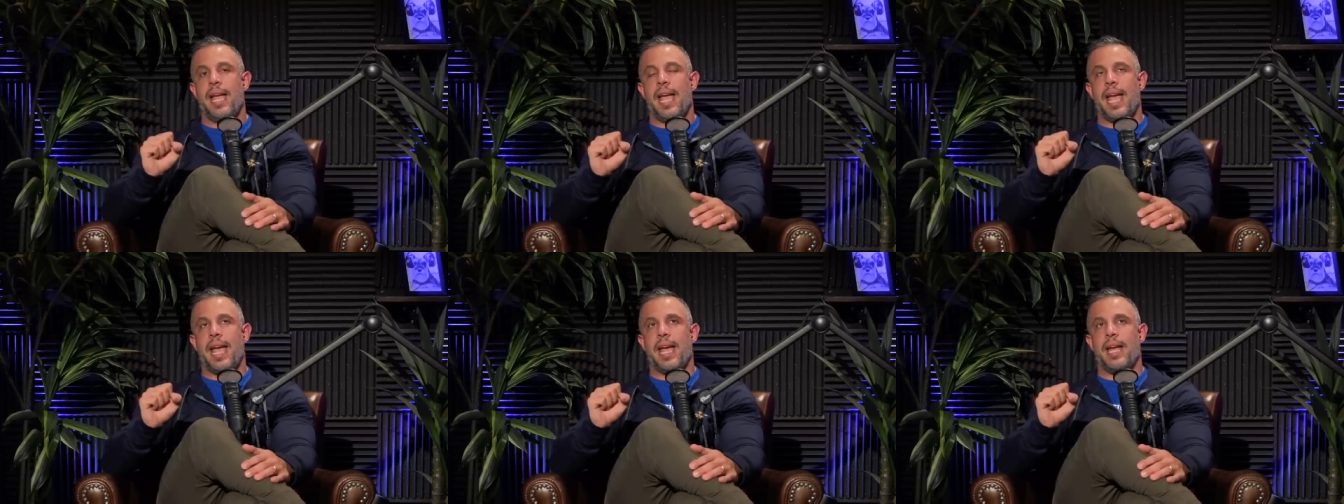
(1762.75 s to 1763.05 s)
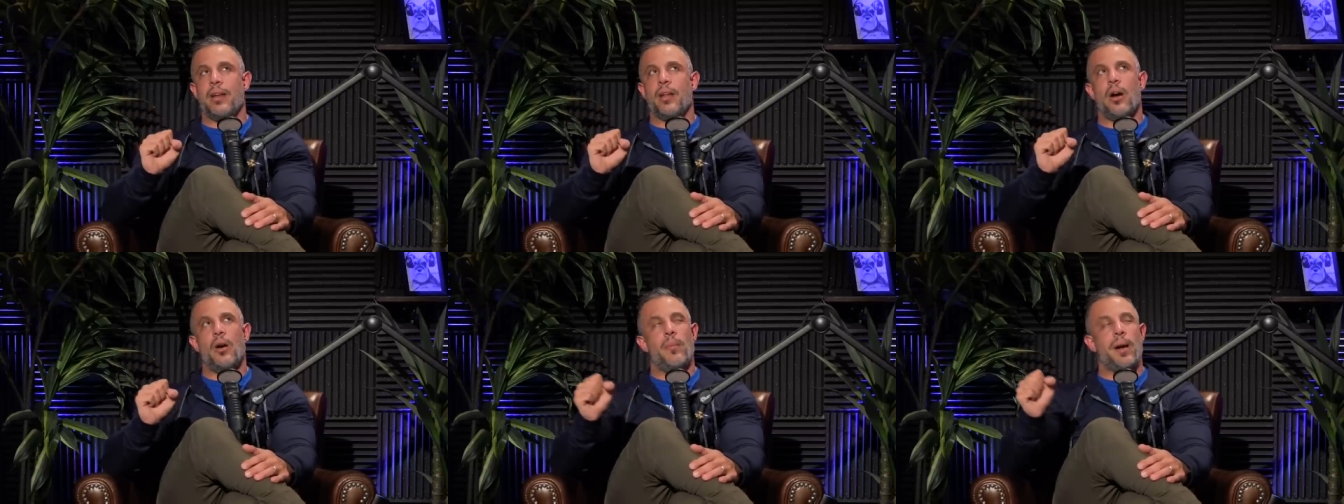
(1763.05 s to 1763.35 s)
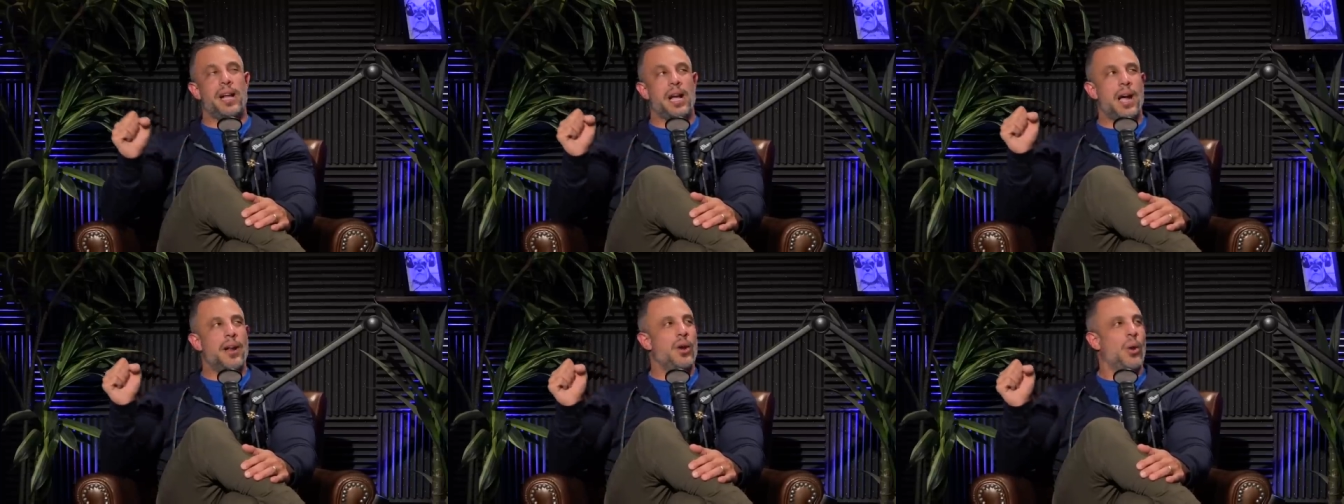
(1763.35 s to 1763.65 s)
And oh
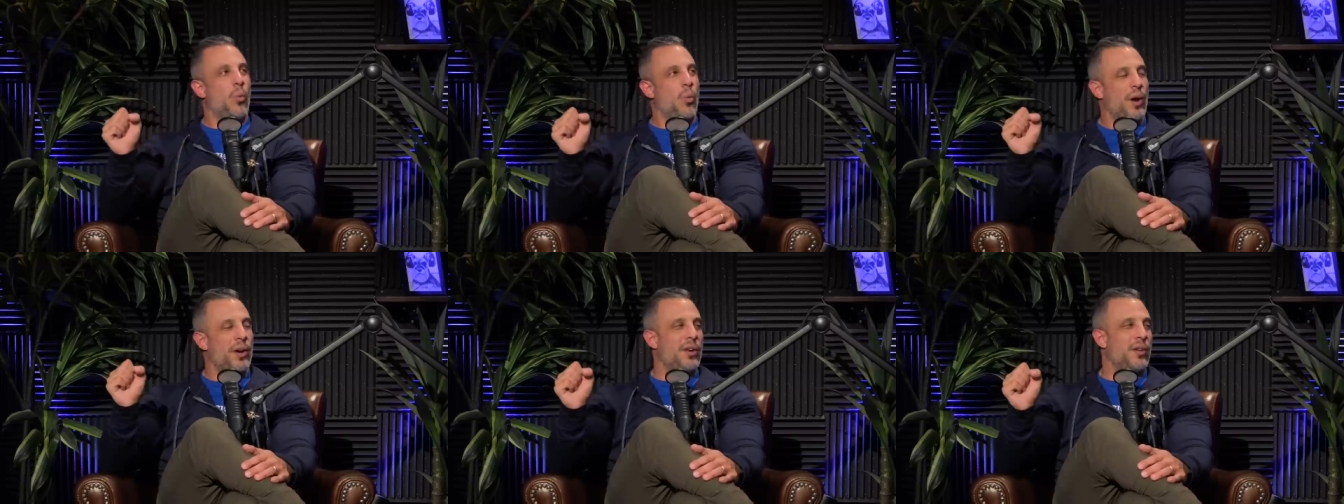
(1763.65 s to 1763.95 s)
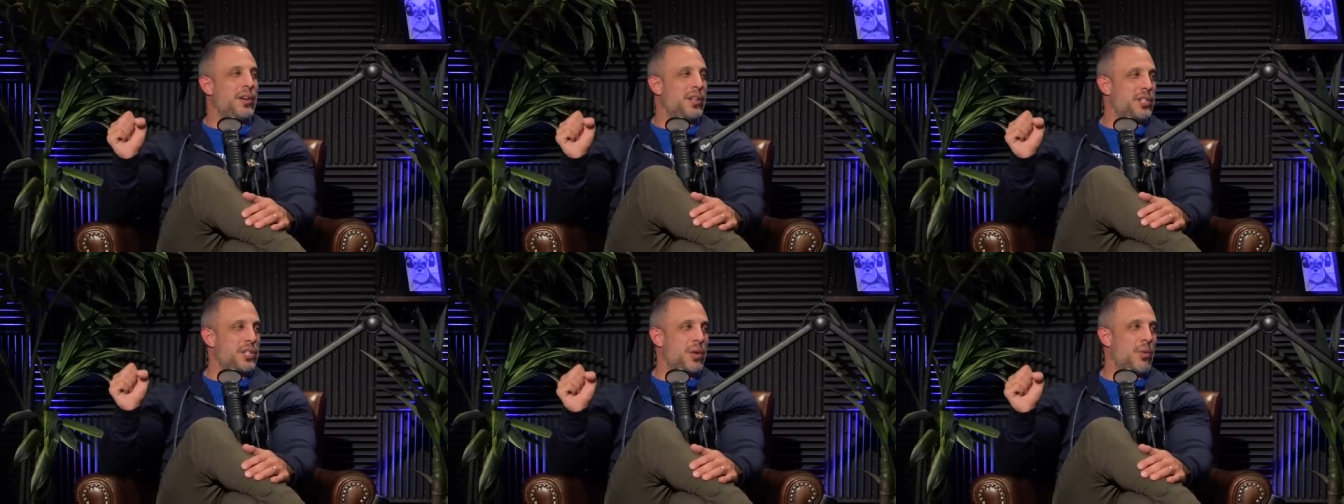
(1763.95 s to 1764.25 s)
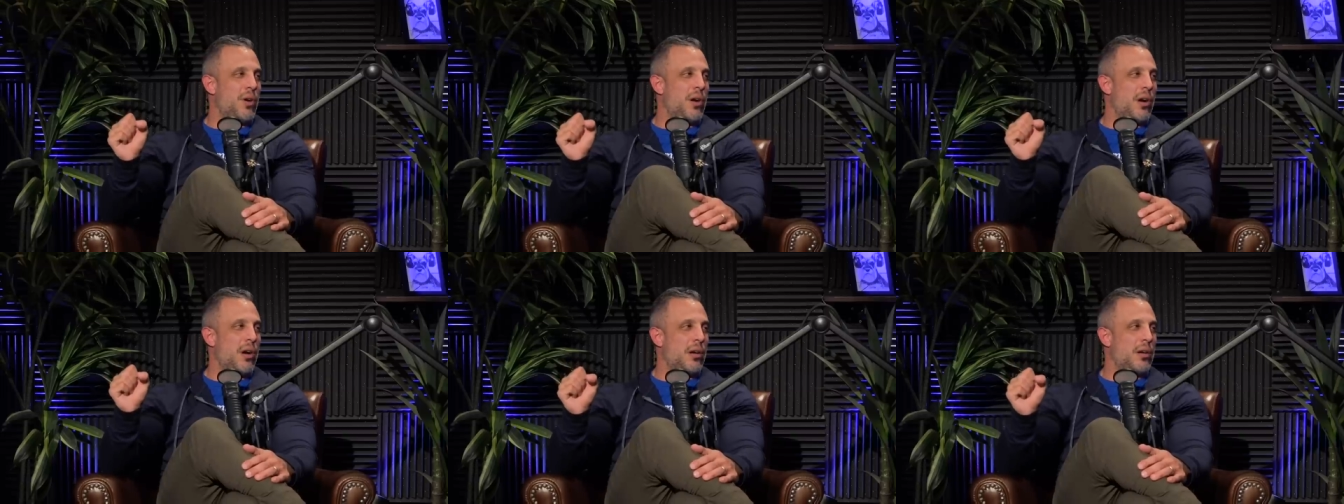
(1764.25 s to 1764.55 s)
my God, no wonder it's so
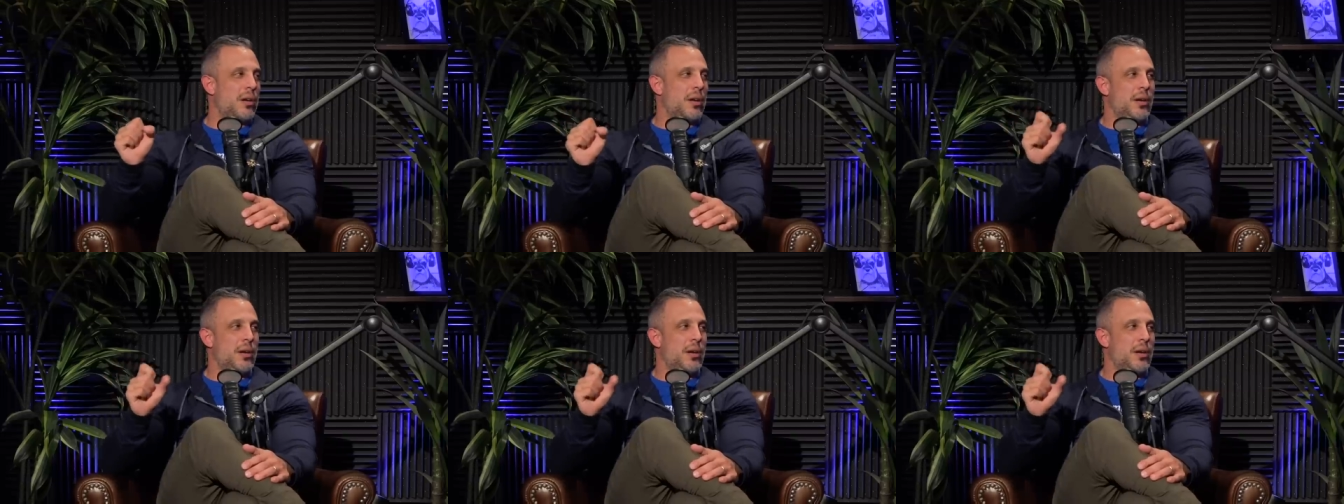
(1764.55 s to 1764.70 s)
hard.